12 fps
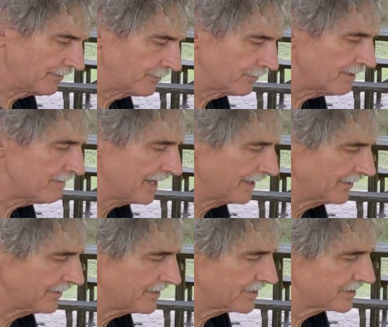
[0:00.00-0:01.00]
out 3
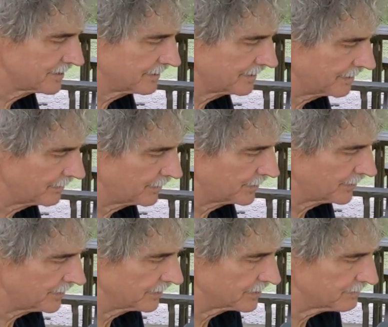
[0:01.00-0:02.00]
batteries, and I'll put
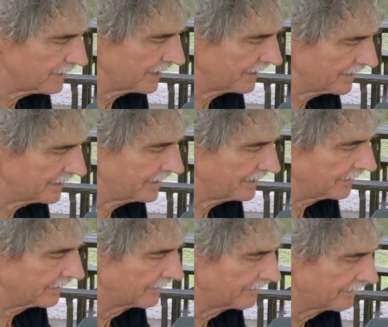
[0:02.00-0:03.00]
the others back in here.